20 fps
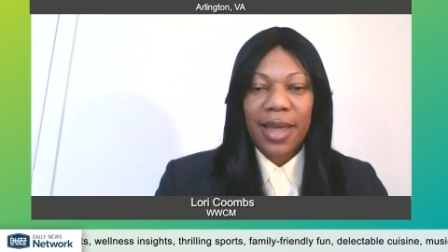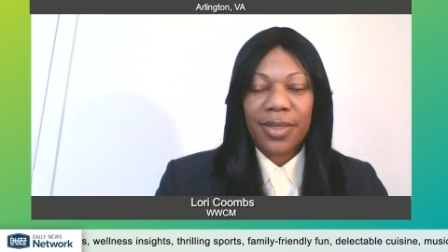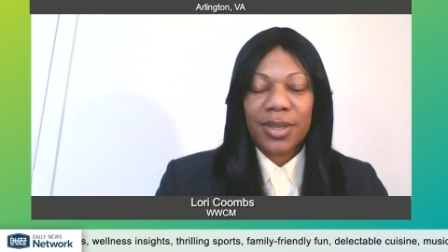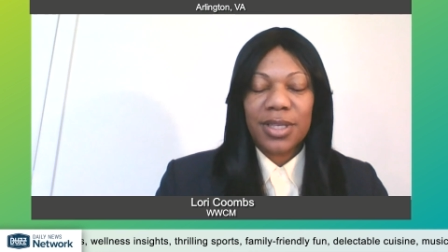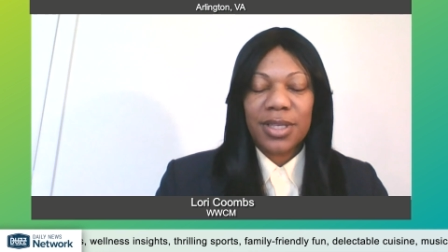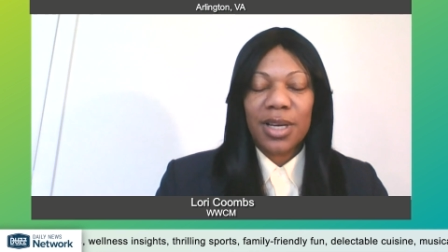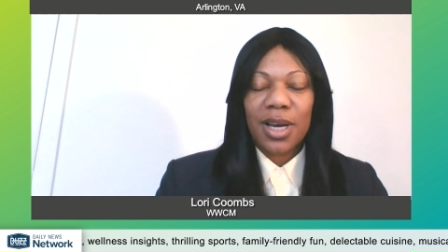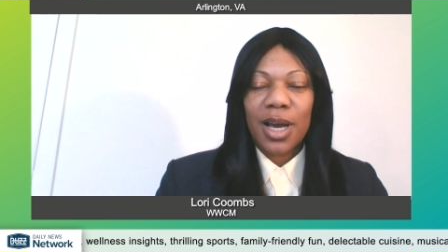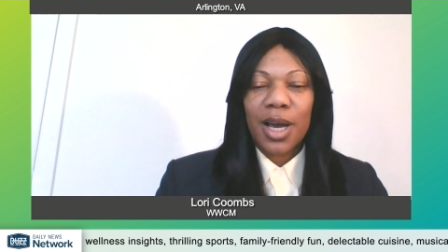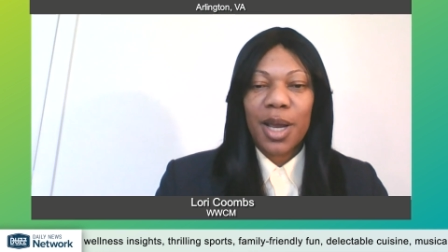at the
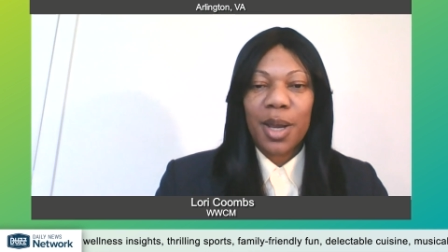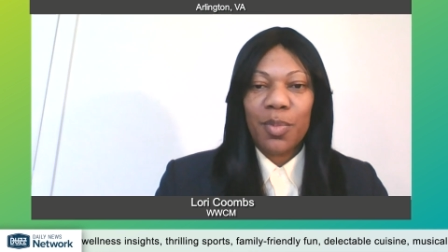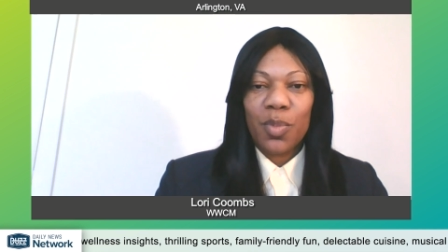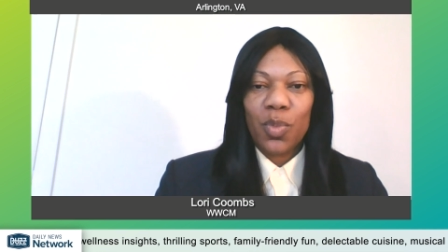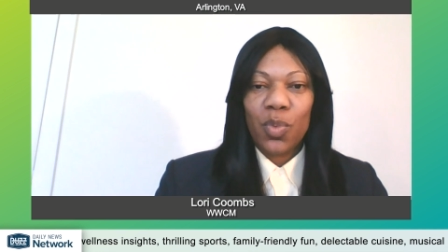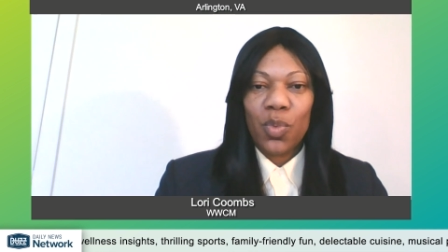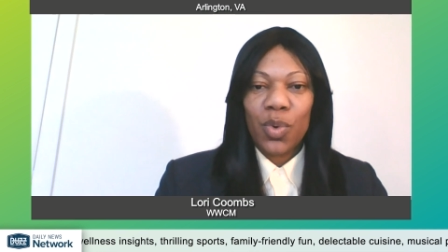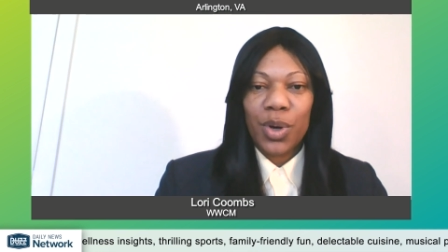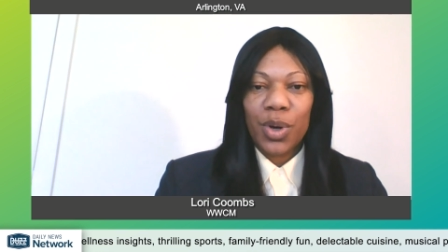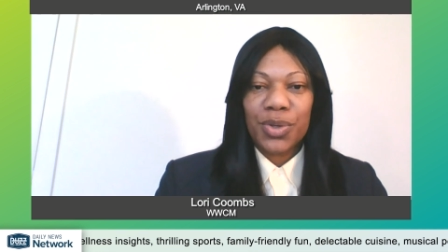
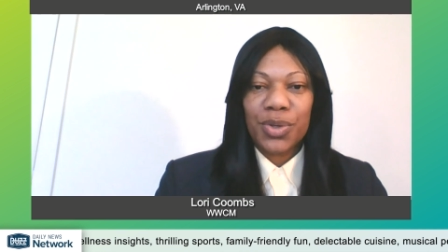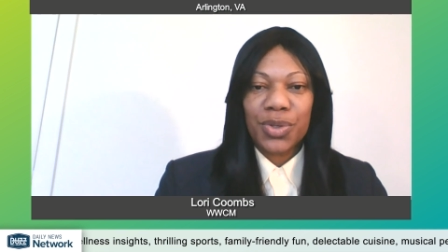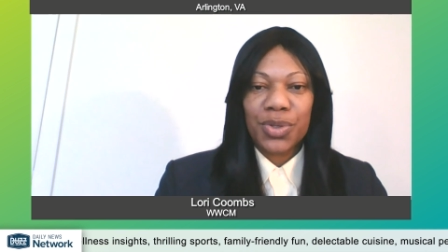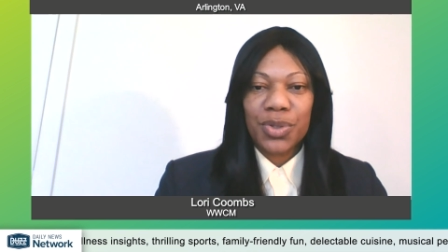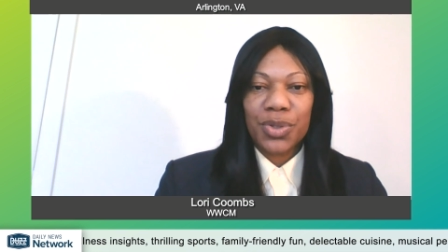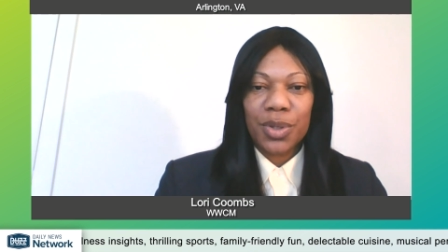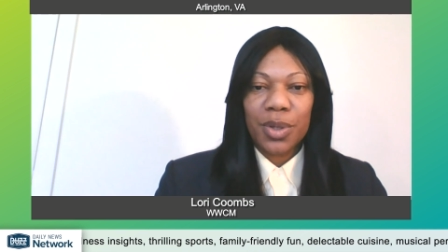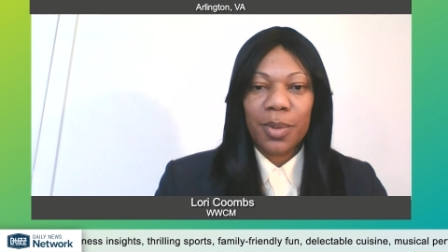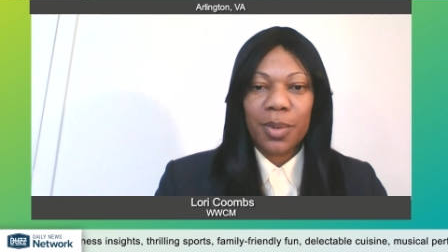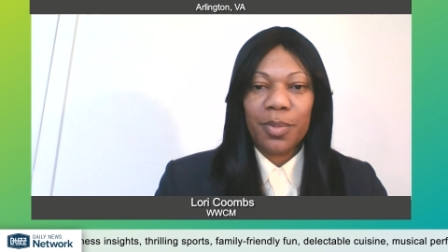time
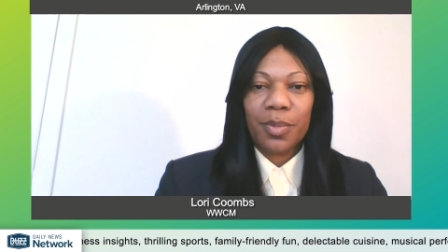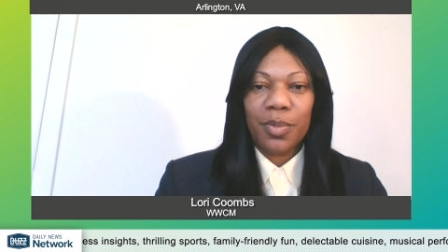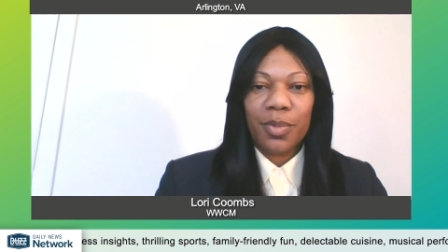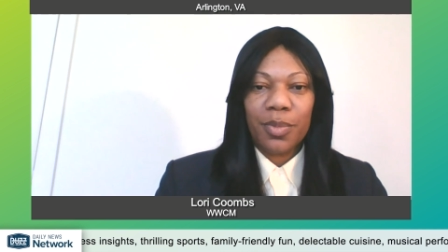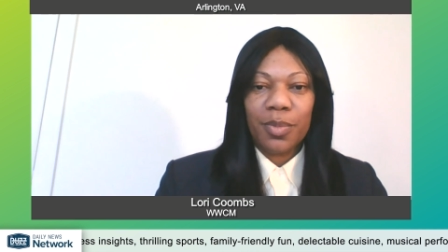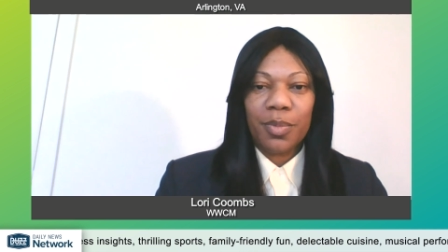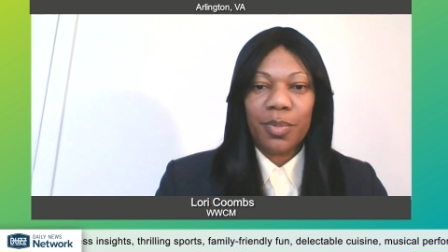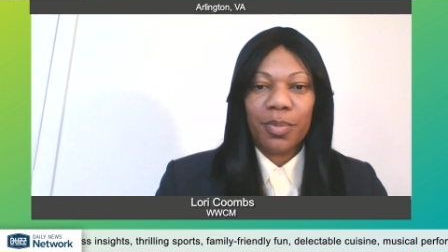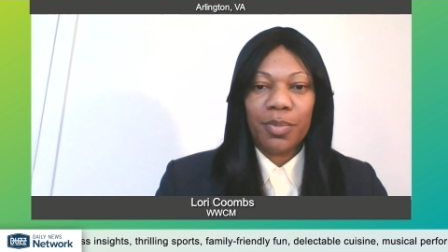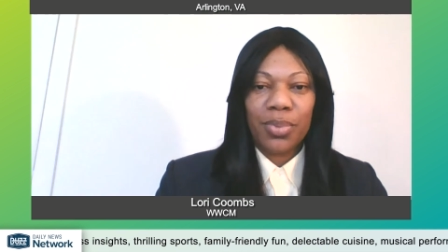was
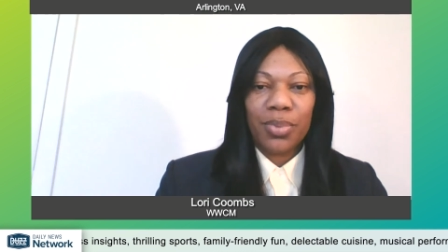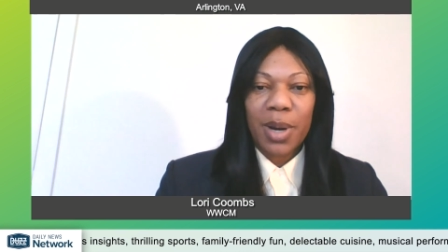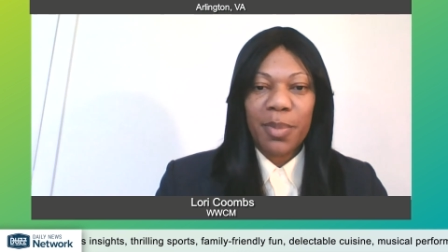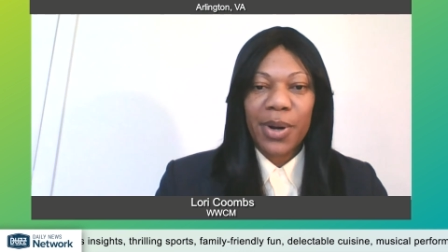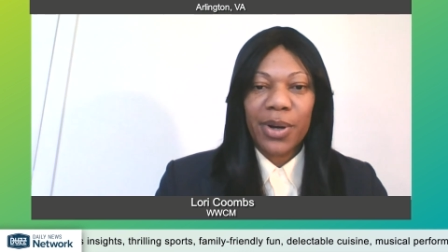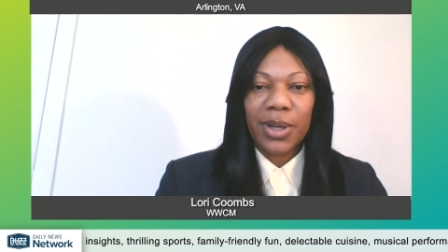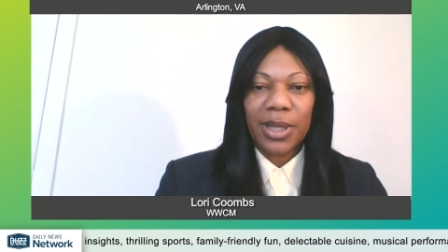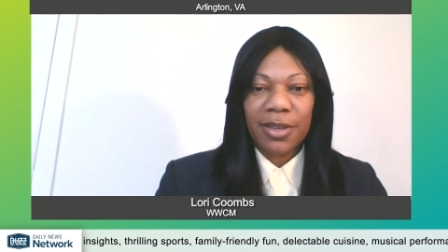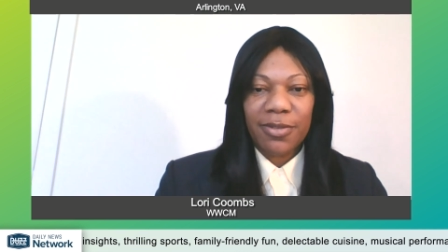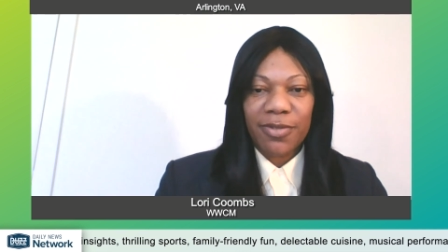
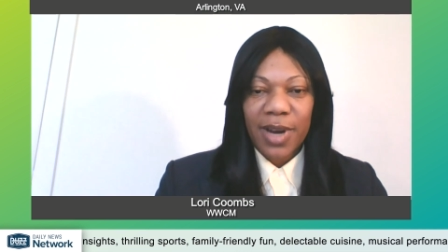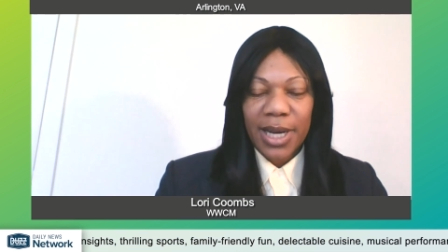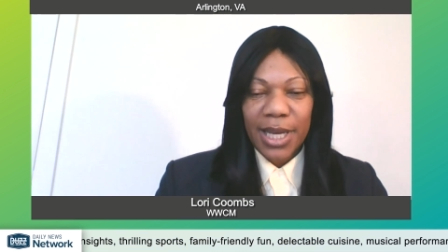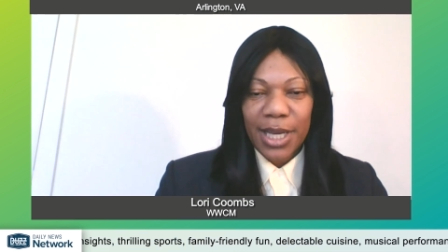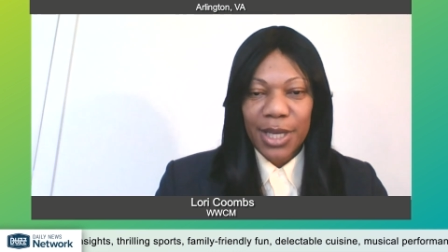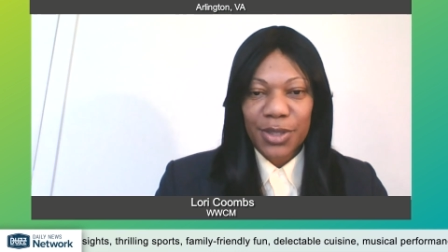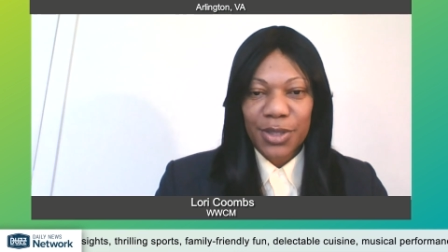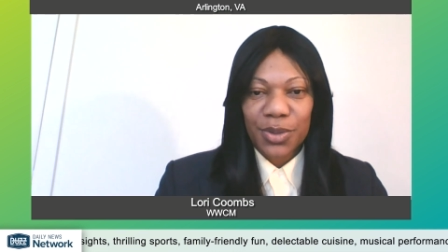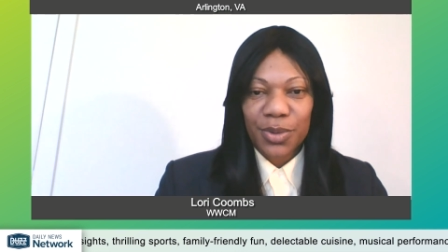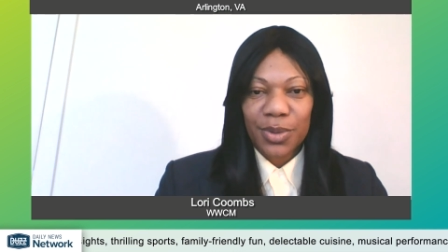primarily
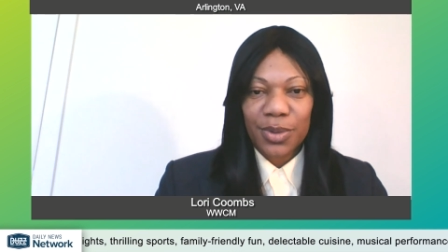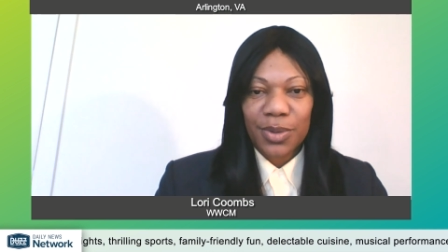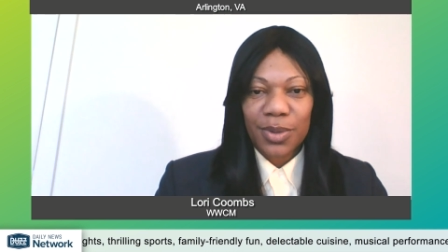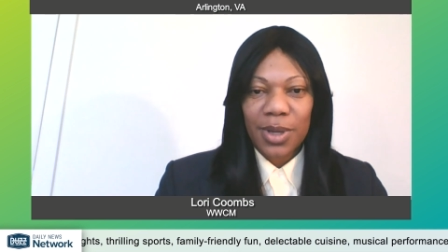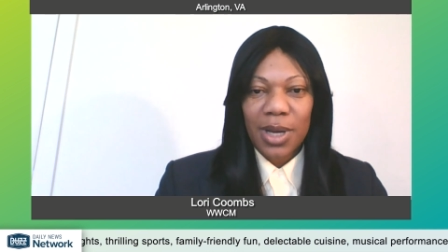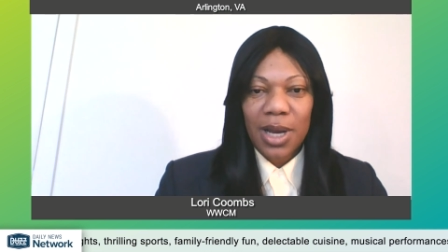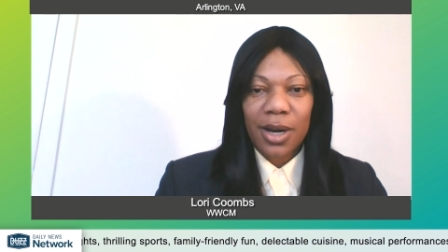financial.